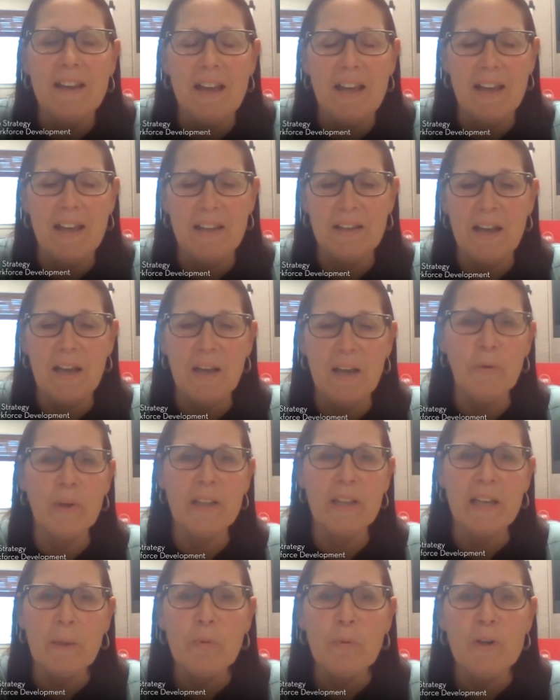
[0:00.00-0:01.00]
And I
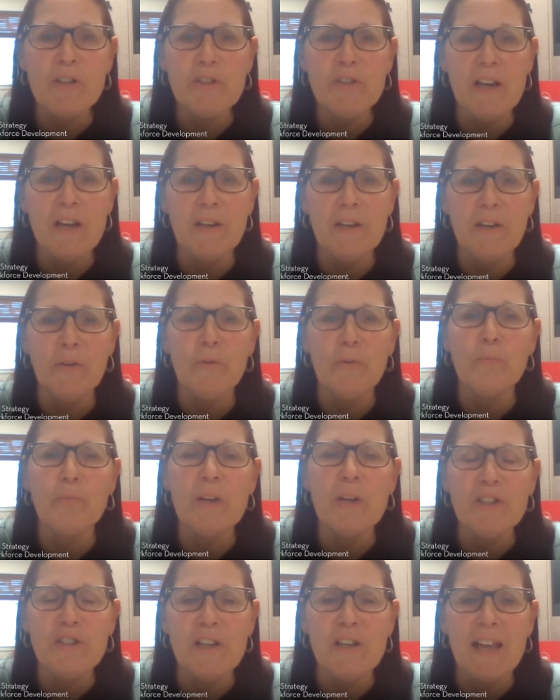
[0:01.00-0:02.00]
really appreciate you
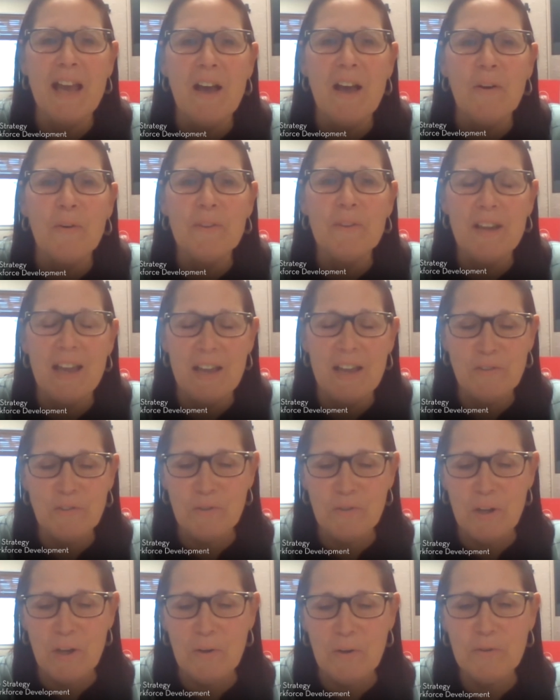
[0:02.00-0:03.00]
reaching out. As
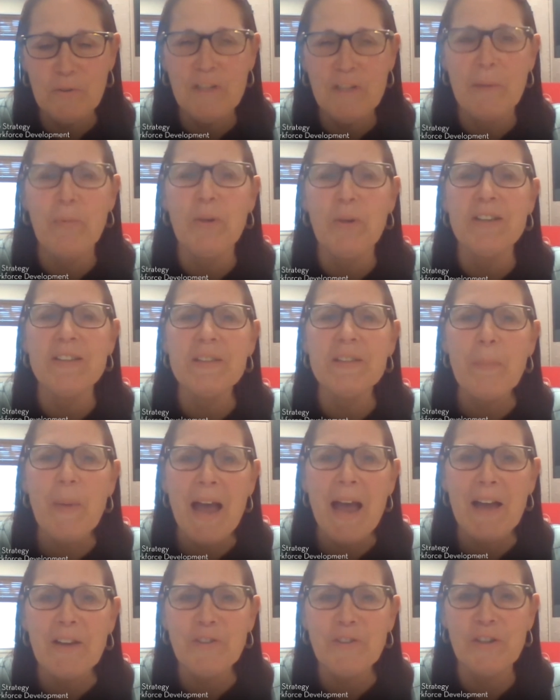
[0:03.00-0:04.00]
you know, Shepherd is a
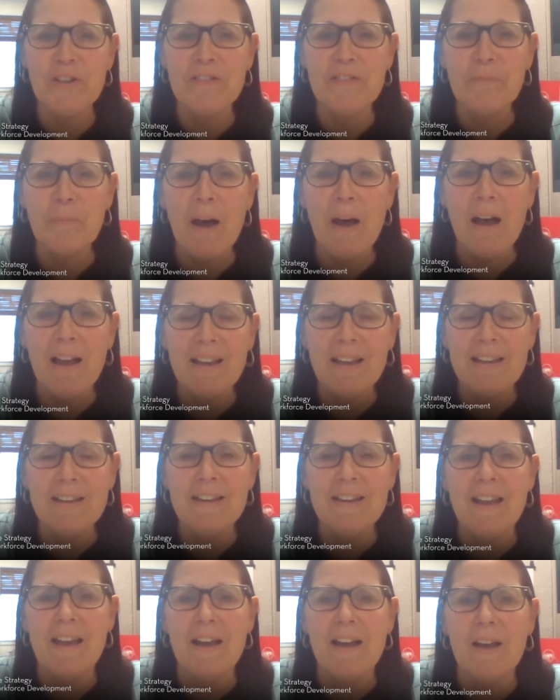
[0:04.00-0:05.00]
passion of
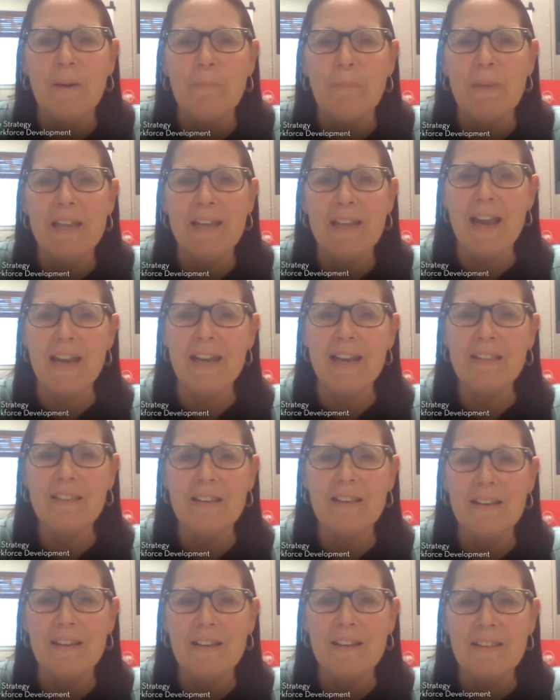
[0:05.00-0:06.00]
mine, and
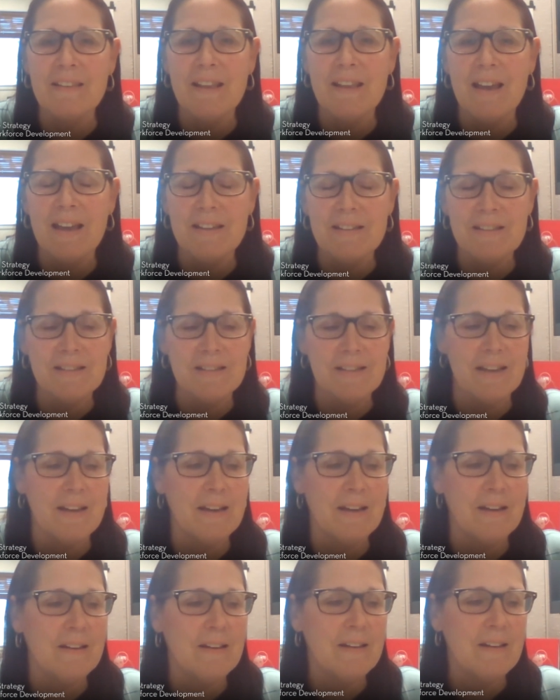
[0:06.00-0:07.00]
anything
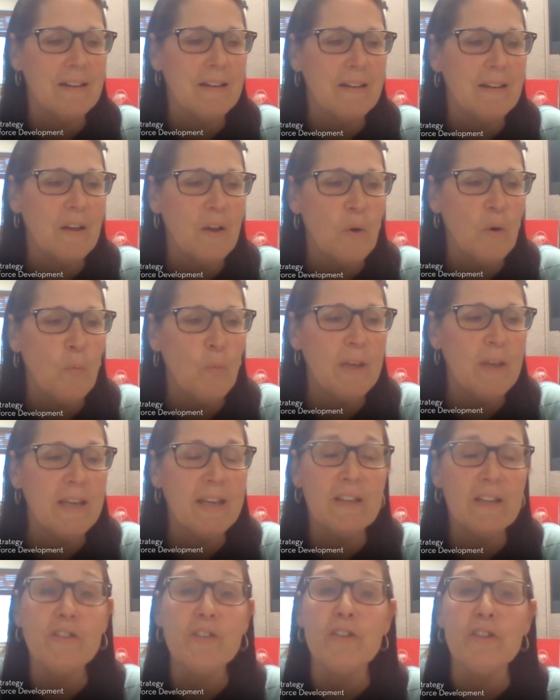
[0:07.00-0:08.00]
that we
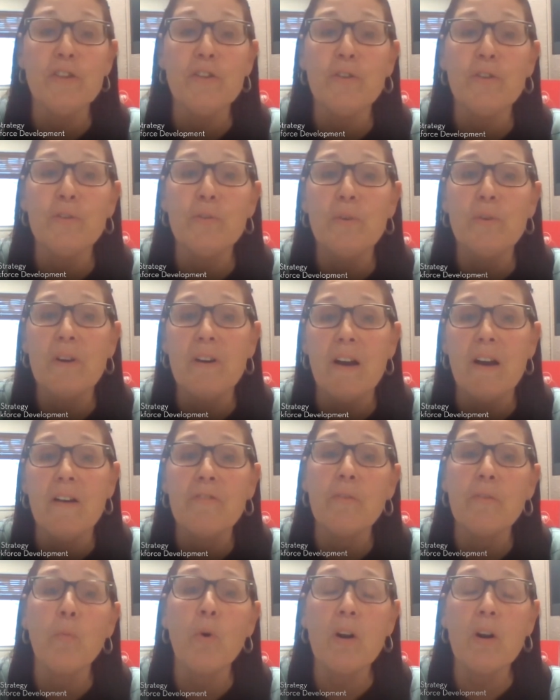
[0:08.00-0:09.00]
can do
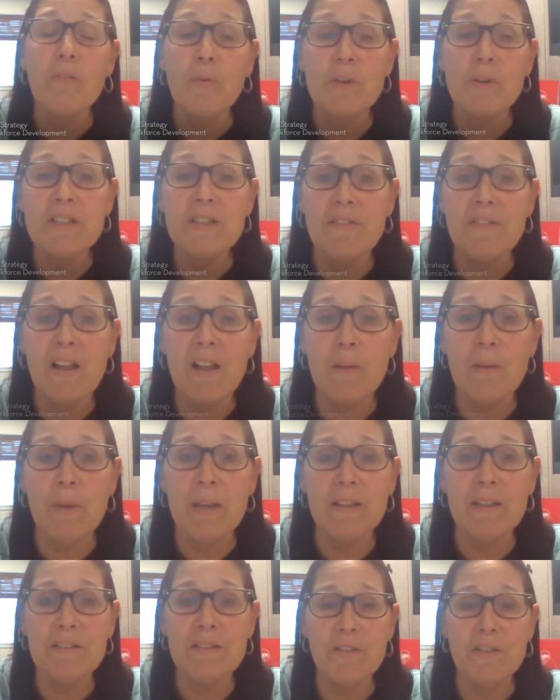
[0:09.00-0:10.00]
from workforce
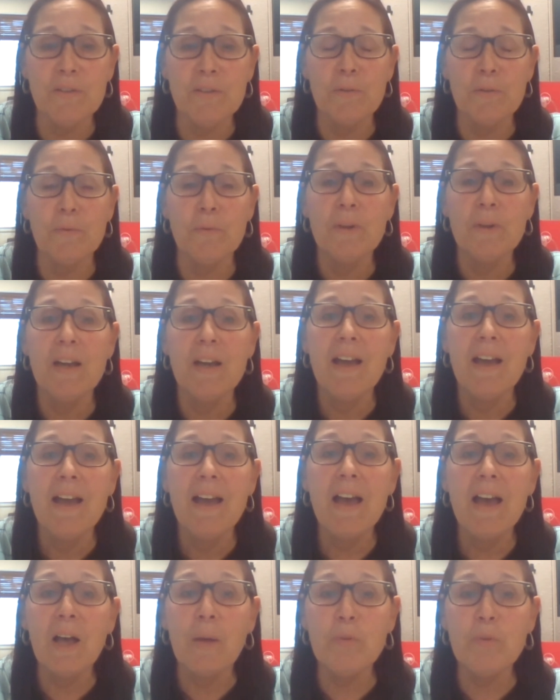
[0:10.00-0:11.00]
development to
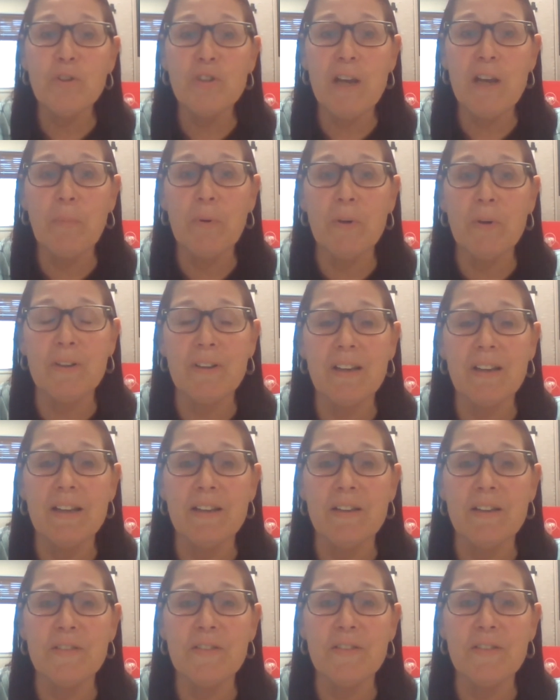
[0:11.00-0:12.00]
help Shepherd
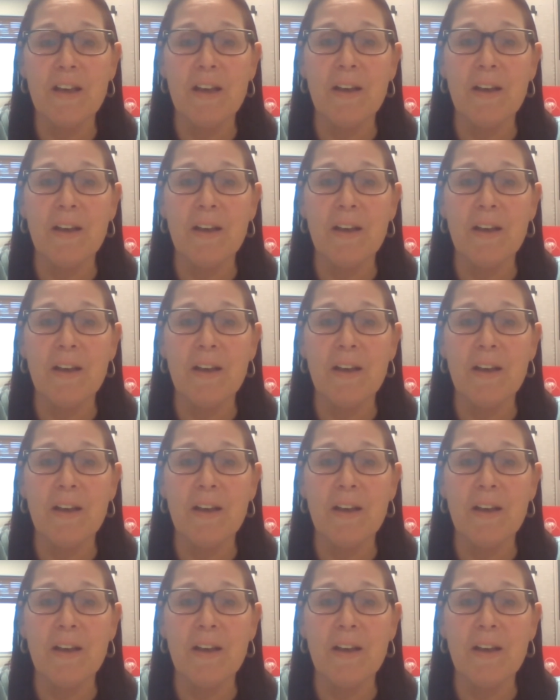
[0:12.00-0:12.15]
is